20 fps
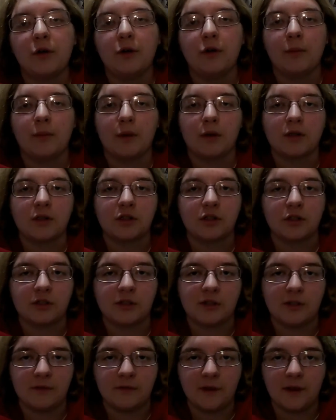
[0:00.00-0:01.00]
the monster's
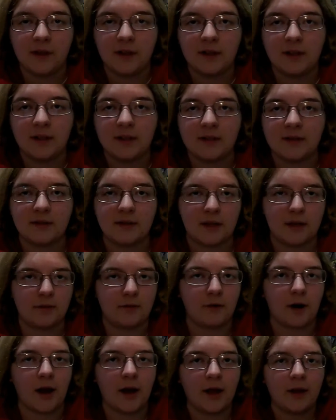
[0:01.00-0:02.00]
defeated list and
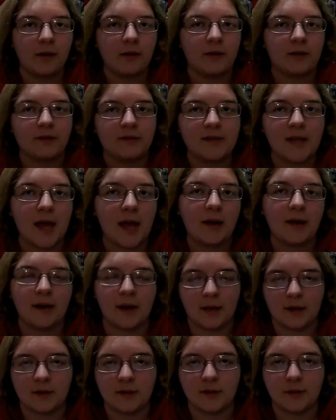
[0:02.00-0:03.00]
write 10
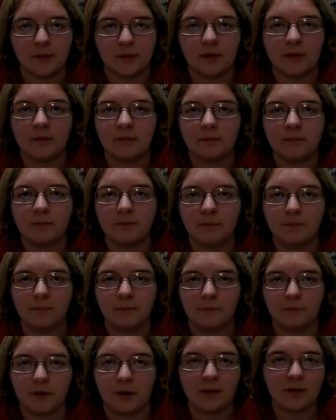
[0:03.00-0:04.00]
next to it.
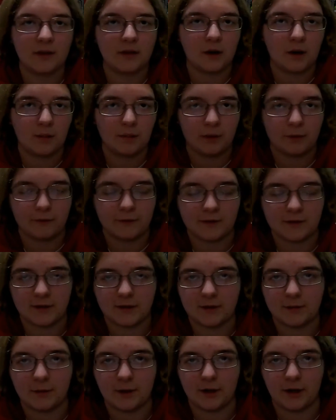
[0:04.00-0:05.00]
Write the number of
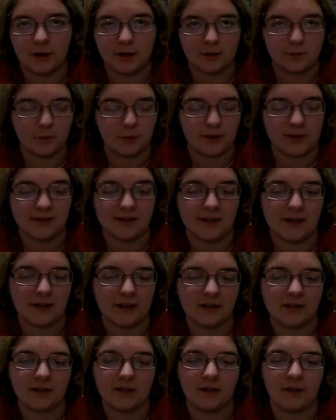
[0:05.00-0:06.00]
experience points
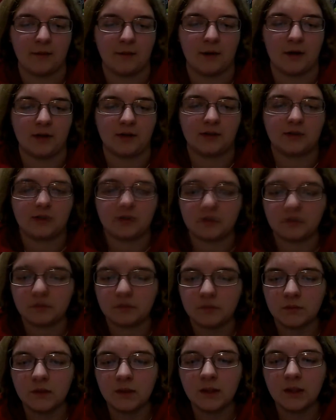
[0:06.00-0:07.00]
next to the monster.
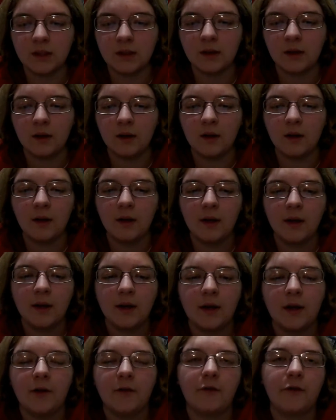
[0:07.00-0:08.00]

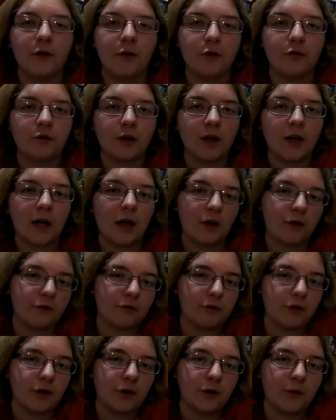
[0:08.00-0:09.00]
If you run out
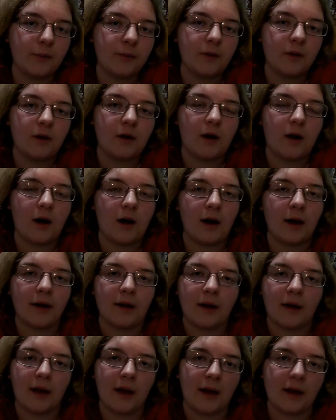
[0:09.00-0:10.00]
of room on
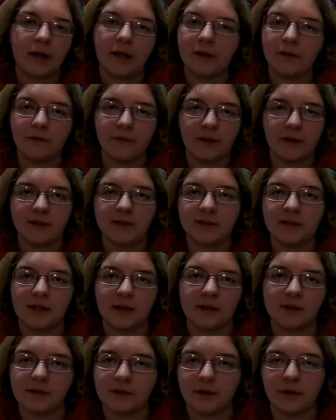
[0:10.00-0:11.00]
any of these
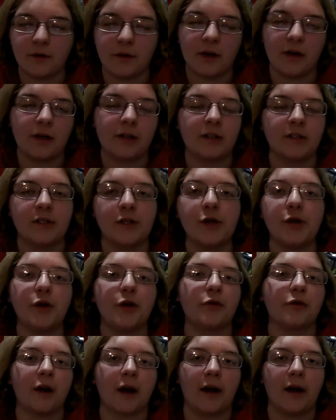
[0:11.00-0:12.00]
cells, you can
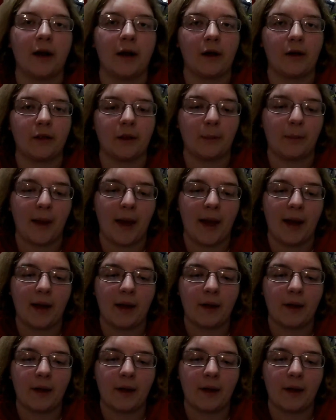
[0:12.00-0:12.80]
continue writing on the back.